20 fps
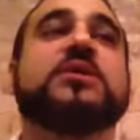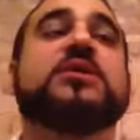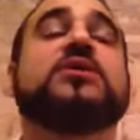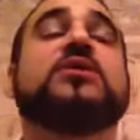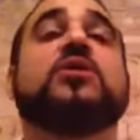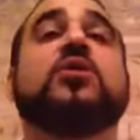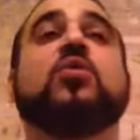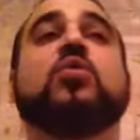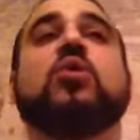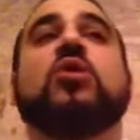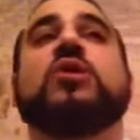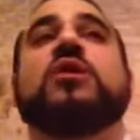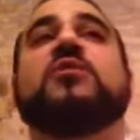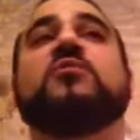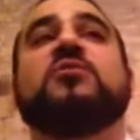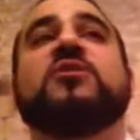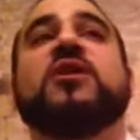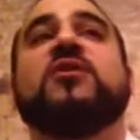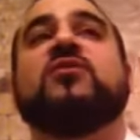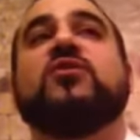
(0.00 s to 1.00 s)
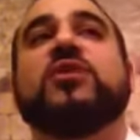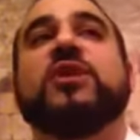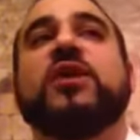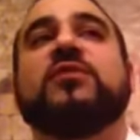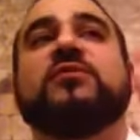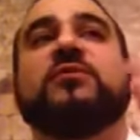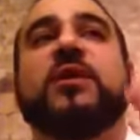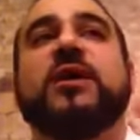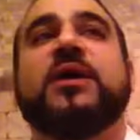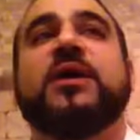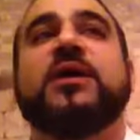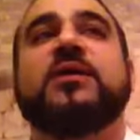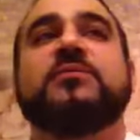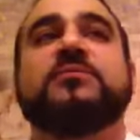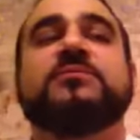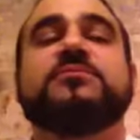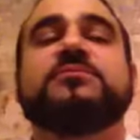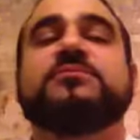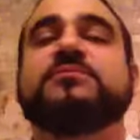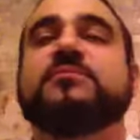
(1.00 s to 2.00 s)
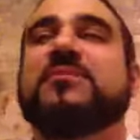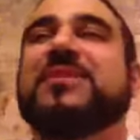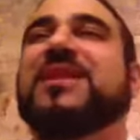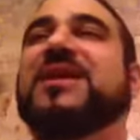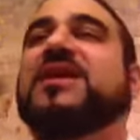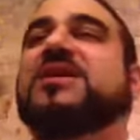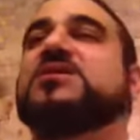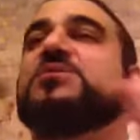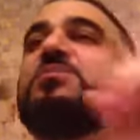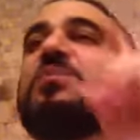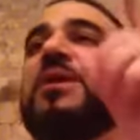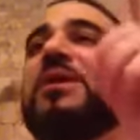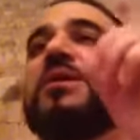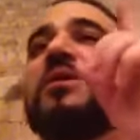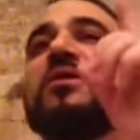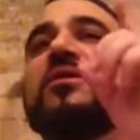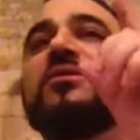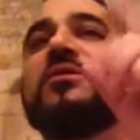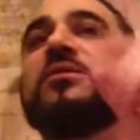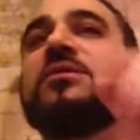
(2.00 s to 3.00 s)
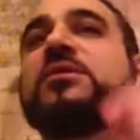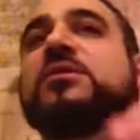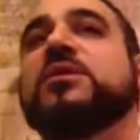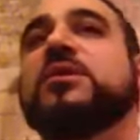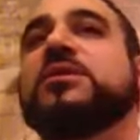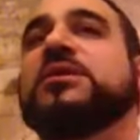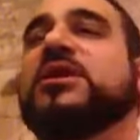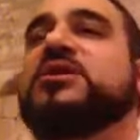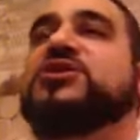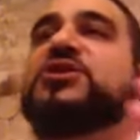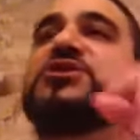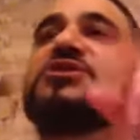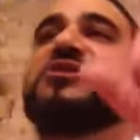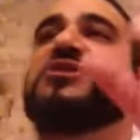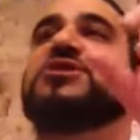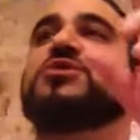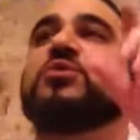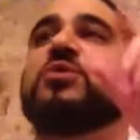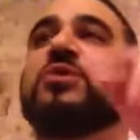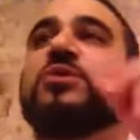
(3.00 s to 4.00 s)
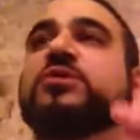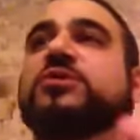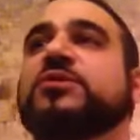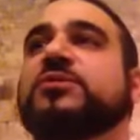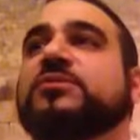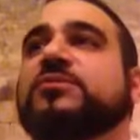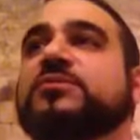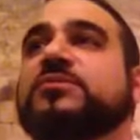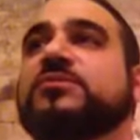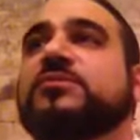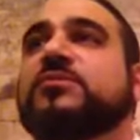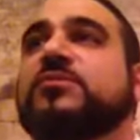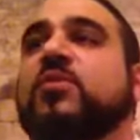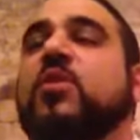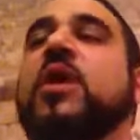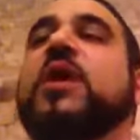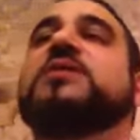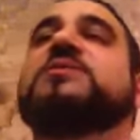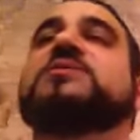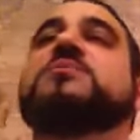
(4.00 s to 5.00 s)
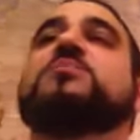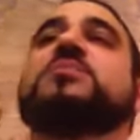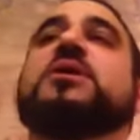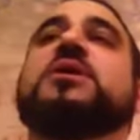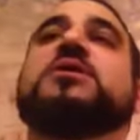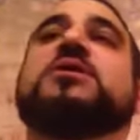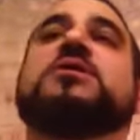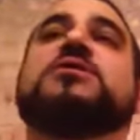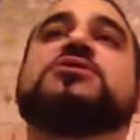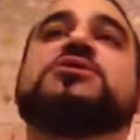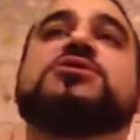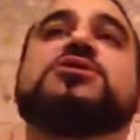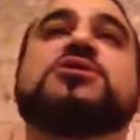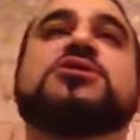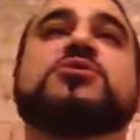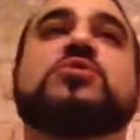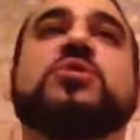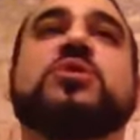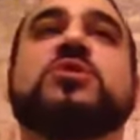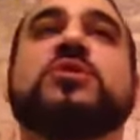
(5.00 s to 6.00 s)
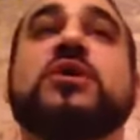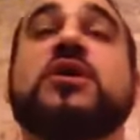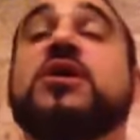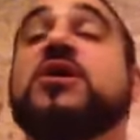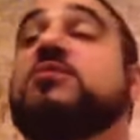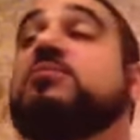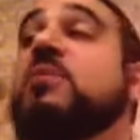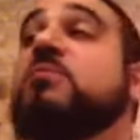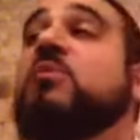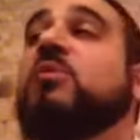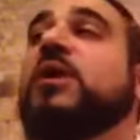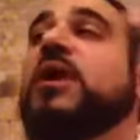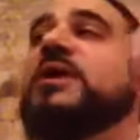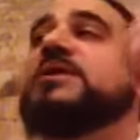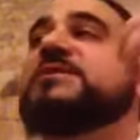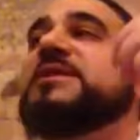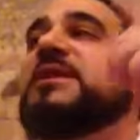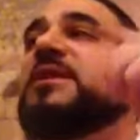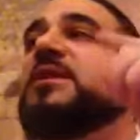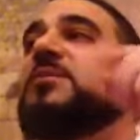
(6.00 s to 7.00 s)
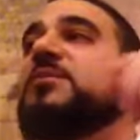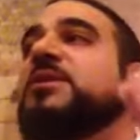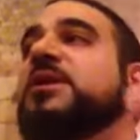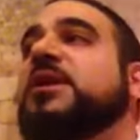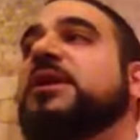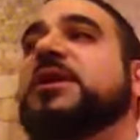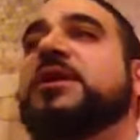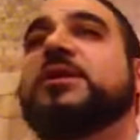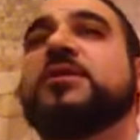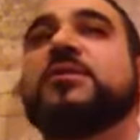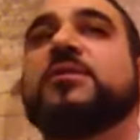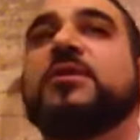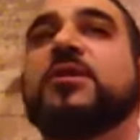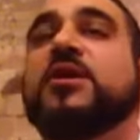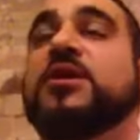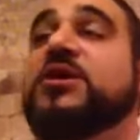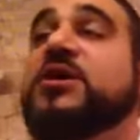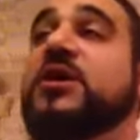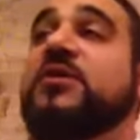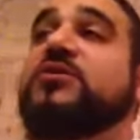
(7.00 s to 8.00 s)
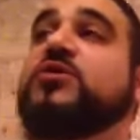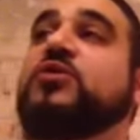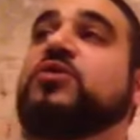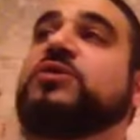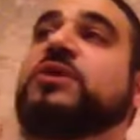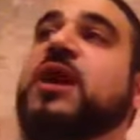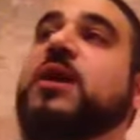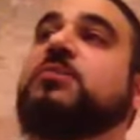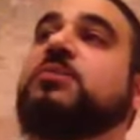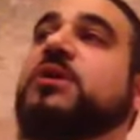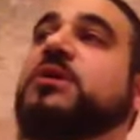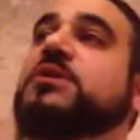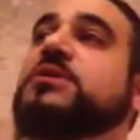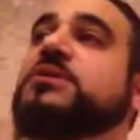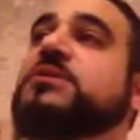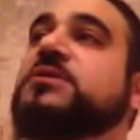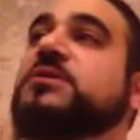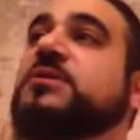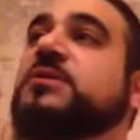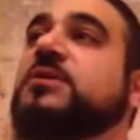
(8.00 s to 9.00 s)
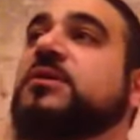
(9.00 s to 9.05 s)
The reward of Kivud Avayim is bigger than just this world. Why is it bigger than just this world? Remember what I said in the beginning? You have 2 tablets.